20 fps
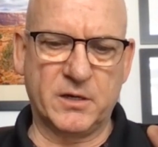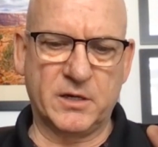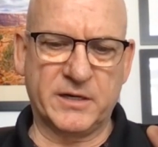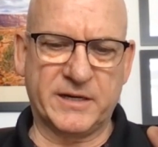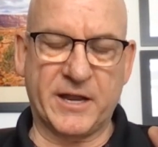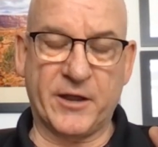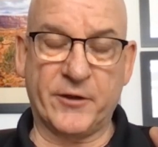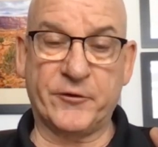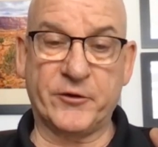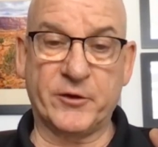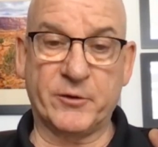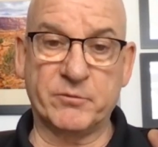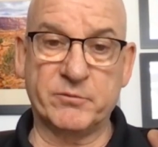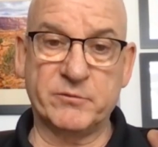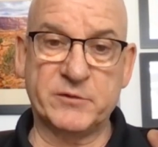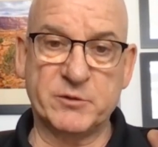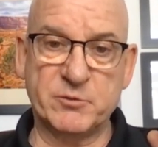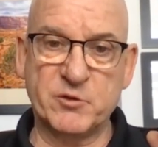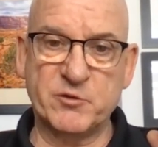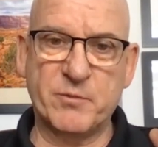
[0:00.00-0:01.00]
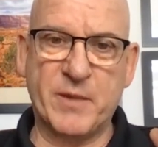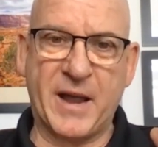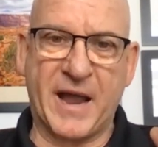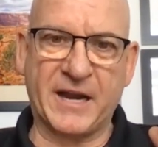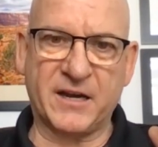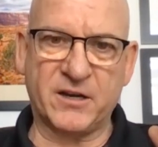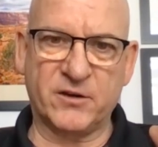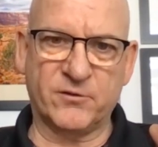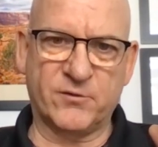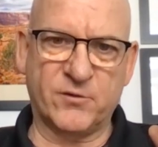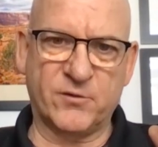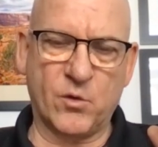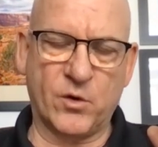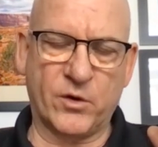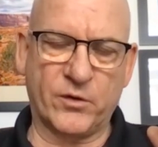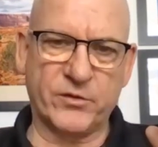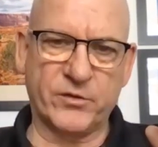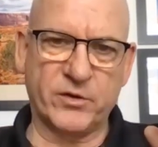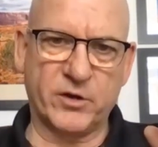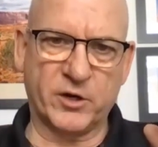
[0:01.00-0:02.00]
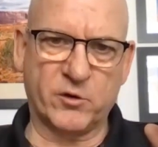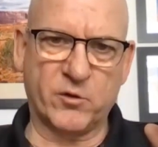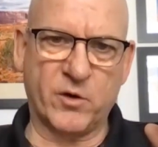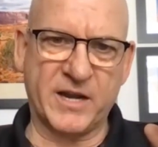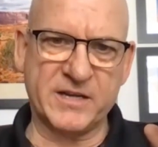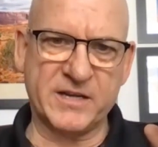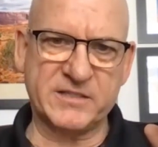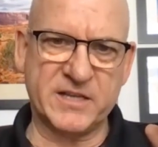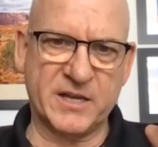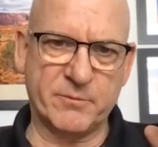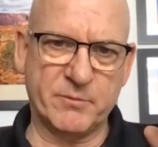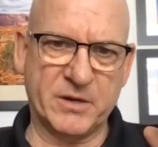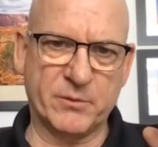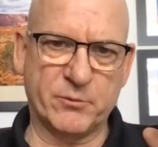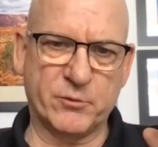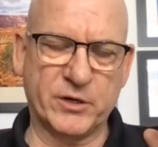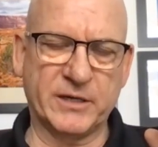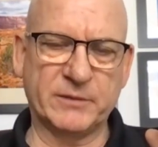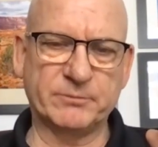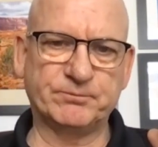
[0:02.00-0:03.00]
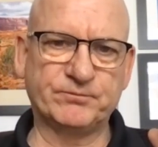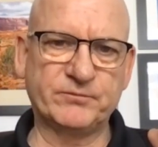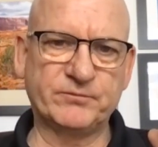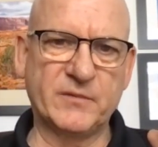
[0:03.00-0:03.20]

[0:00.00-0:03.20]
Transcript: calcium, to move back and forth across that membrane.